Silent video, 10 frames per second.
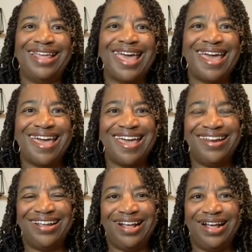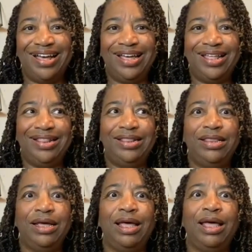that
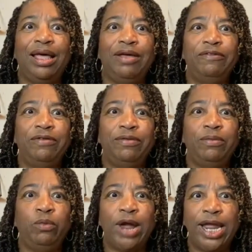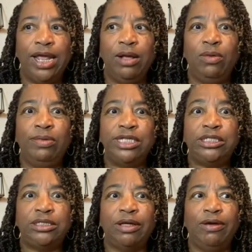the rating
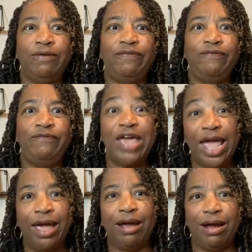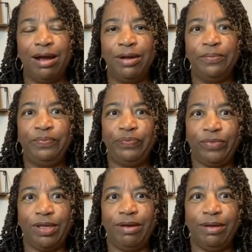was fair,
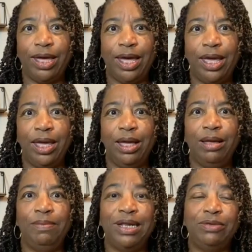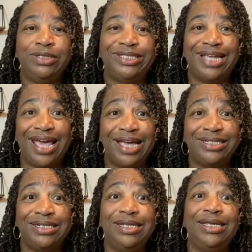okay, but it was
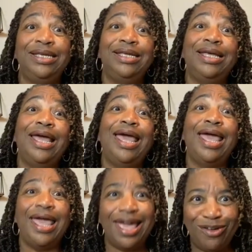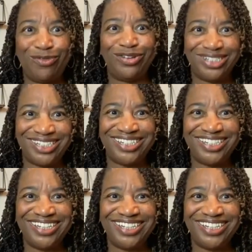actually average.